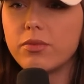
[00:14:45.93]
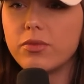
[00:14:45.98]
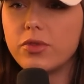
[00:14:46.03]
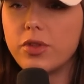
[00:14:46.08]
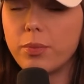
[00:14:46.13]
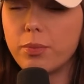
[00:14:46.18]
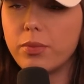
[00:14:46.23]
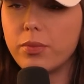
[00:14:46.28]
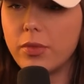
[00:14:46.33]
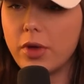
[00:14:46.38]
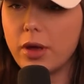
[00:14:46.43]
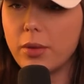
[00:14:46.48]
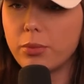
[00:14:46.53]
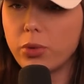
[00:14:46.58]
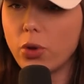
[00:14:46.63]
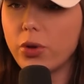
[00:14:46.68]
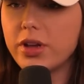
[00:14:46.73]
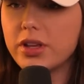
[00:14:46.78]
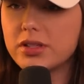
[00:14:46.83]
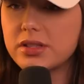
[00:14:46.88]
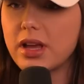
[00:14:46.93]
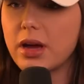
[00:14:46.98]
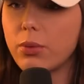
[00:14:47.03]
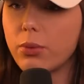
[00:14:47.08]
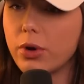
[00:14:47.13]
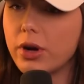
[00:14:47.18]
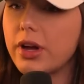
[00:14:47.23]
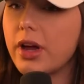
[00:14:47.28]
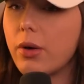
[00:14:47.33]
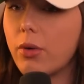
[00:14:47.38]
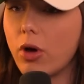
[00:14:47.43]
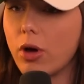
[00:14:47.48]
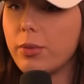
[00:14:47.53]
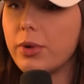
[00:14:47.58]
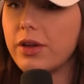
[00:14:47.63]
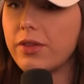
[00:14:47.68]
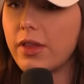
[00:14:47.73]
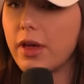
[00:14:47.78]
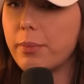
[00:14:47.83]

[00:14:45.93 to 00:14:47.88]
the employees that work at Walmart and